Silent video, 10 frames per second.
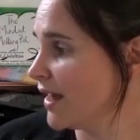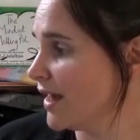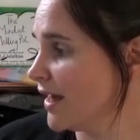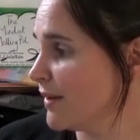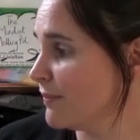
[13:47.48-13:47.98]

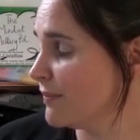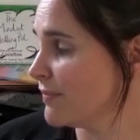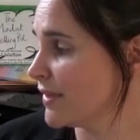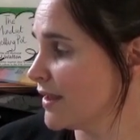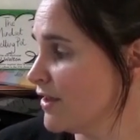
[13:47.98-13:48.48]
it.
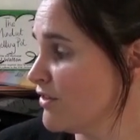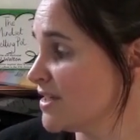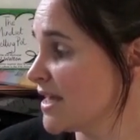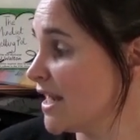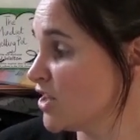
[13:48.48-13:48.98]
Your
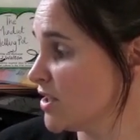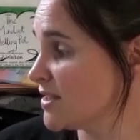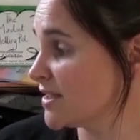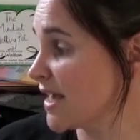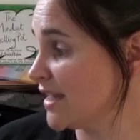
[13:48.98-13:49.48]

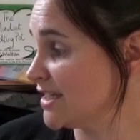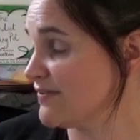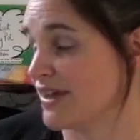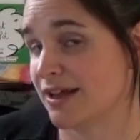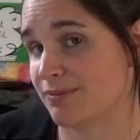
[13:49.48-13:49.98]
intelligence can
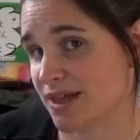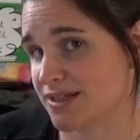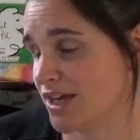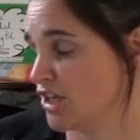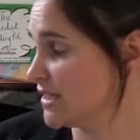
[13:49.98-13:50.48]
develop,
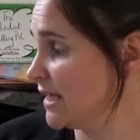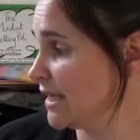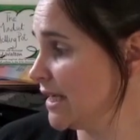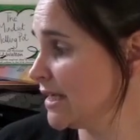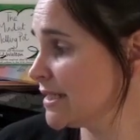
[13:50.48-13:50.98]
that's how you see
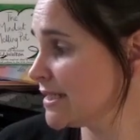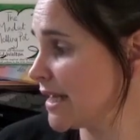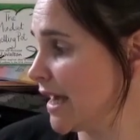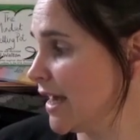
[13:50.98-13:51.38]
things.